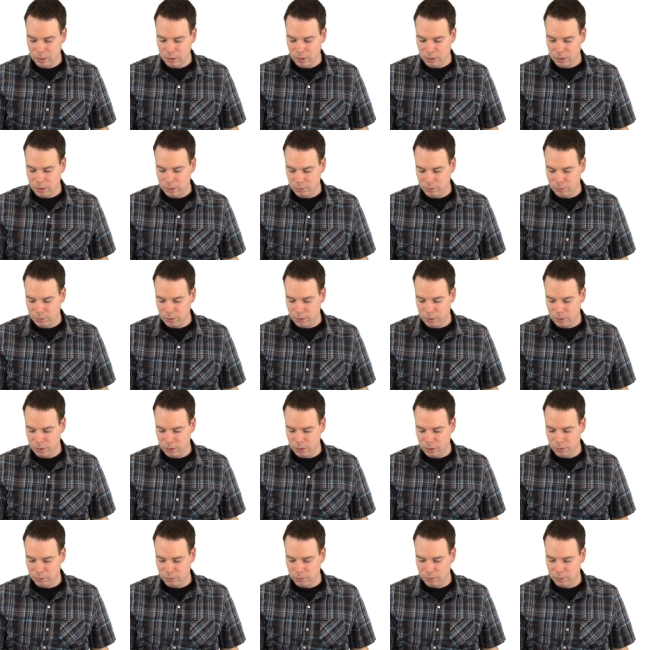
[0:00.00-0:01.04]
infinity
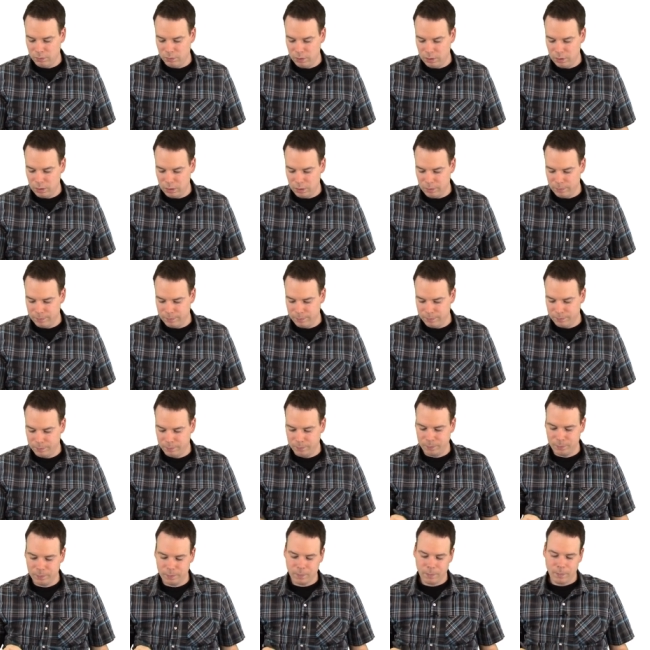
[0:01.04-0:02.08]
over infinity.
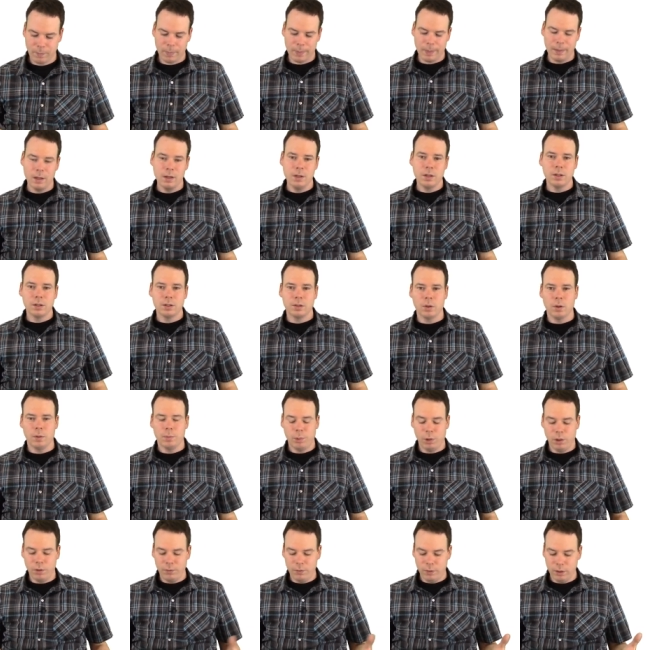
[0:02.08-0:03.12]
So a
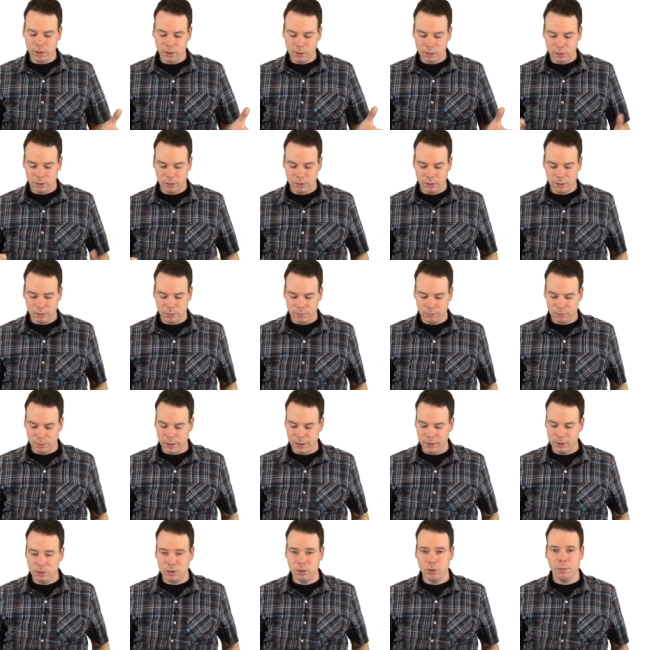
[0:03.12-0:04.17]
perfect
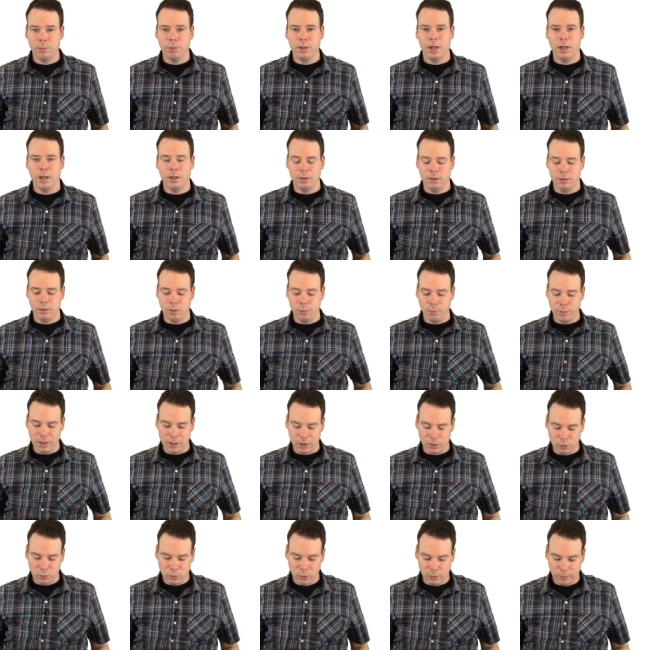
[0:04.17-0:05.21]
place to apply
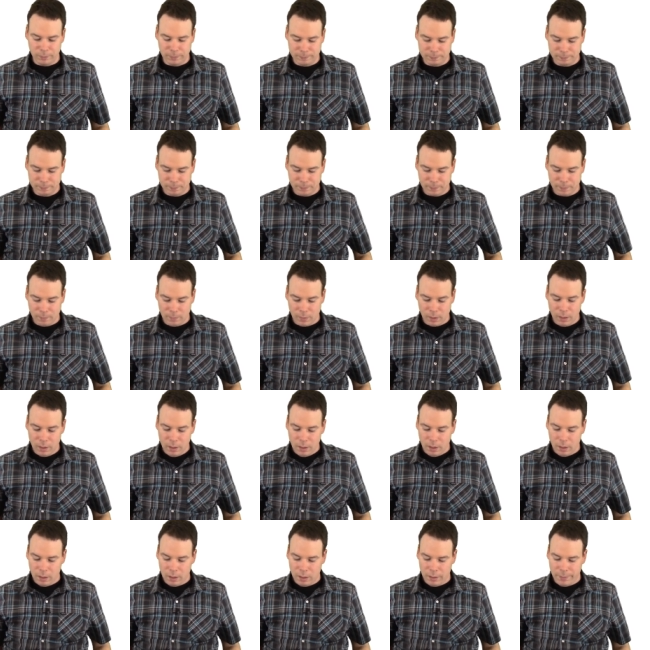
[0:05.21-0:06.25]
L'Hopital's rule.
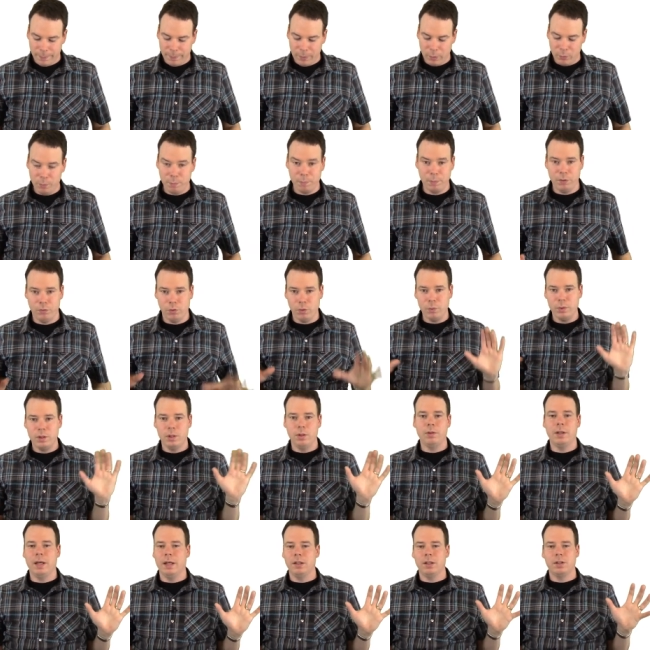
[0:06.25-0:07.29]
But before we do
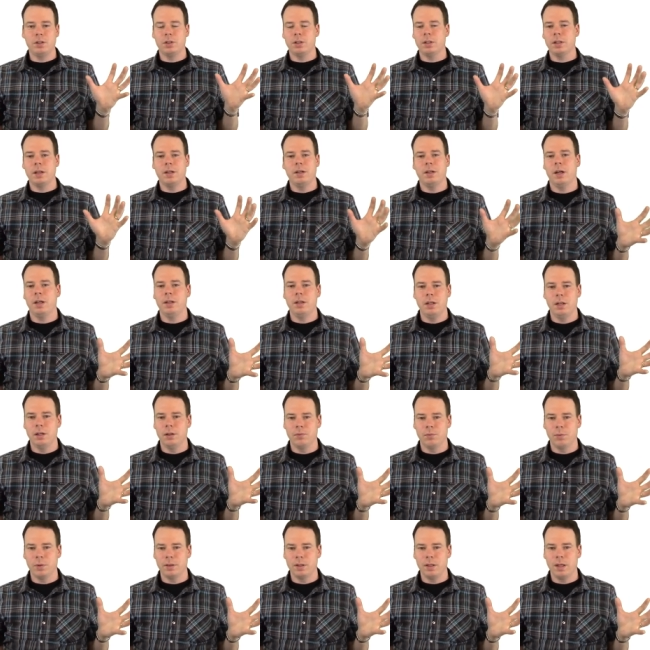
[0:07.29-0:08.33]
that, let's just get an idea
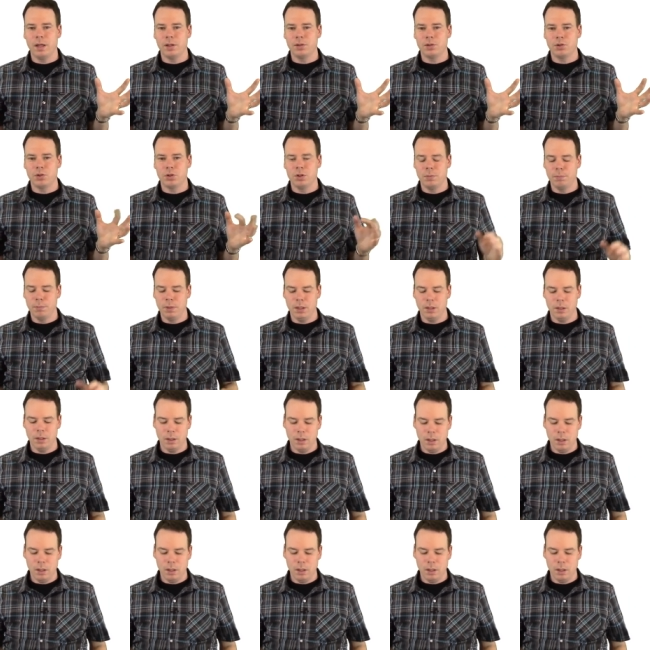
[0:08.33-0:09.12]
of what the answer should be.